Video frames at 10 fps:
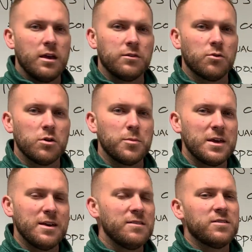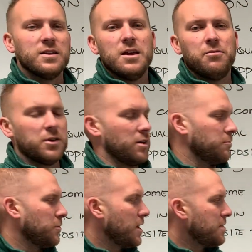is going to be insignificant.
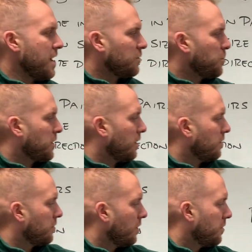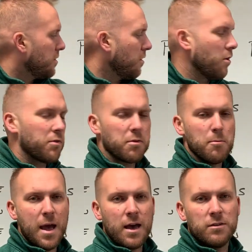And that's because the Earth's
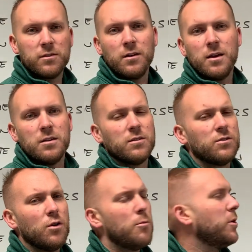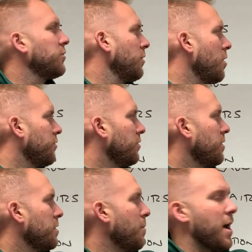mass is so much larger than
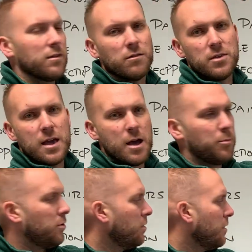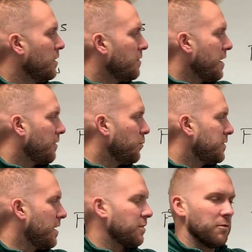the mass of the apple that if we
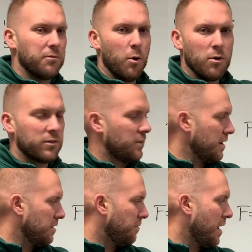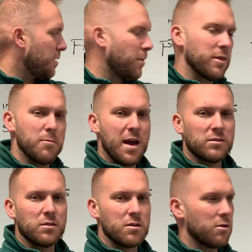take the force and divide by the mass
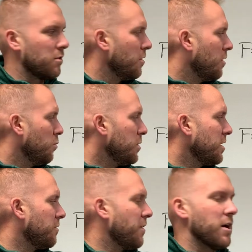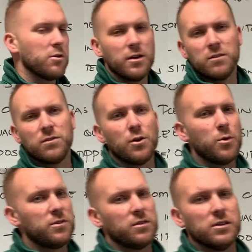of the Earth, we get a value that's so
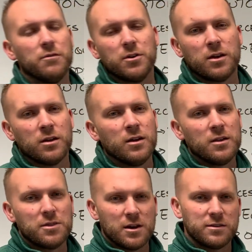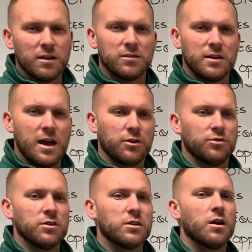insignificant that it doesn't
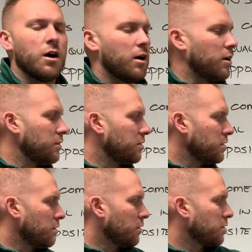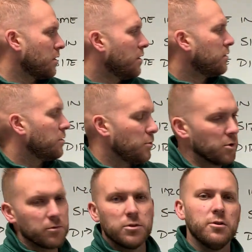actually cause the Earth to
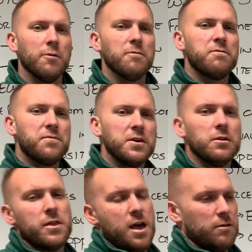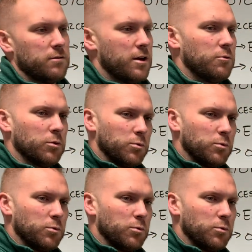move. You don't feel that, right? When